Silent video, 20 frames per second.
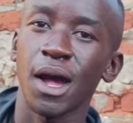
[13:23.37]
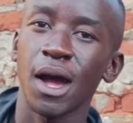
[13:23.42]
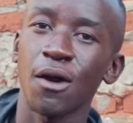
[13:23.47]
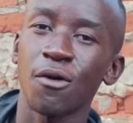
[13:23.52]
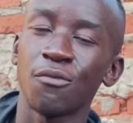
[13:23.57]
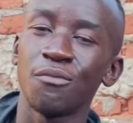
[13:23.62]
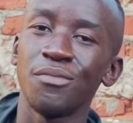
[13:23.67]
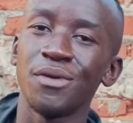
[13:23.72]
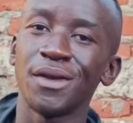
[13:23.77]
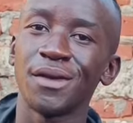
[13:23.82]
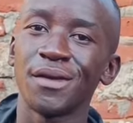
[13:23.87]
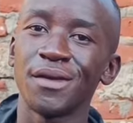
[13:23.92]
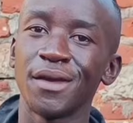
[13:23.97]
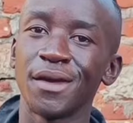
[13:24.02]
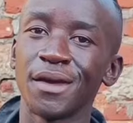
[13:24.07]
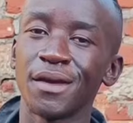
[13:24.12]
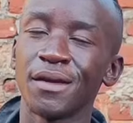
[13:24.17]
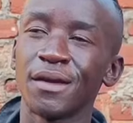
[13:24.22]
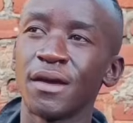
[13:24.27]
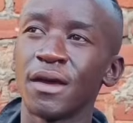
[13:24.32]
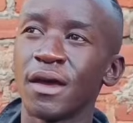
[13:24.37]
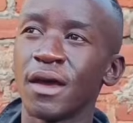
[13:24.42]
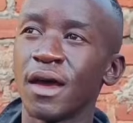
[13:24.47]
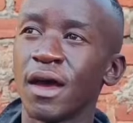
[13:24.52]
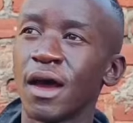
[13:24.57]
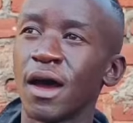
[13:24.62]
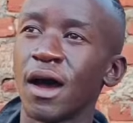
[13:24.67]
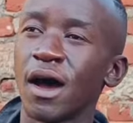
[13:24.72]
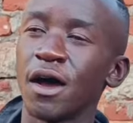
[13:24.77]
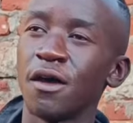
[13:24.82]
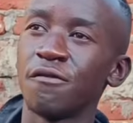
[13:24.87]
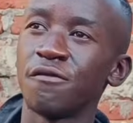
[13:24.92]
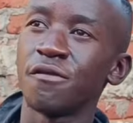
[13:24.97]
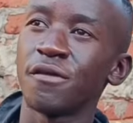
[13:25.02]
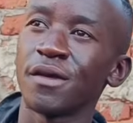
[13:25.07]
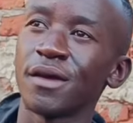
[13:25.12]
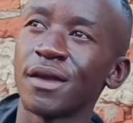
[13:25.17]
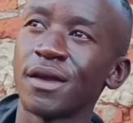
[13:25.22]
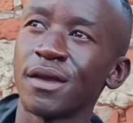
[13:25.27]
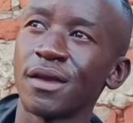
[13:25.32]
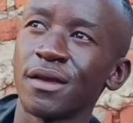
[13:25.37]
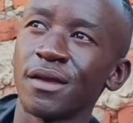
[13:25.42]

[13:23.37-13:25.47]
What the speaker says: How big? I think.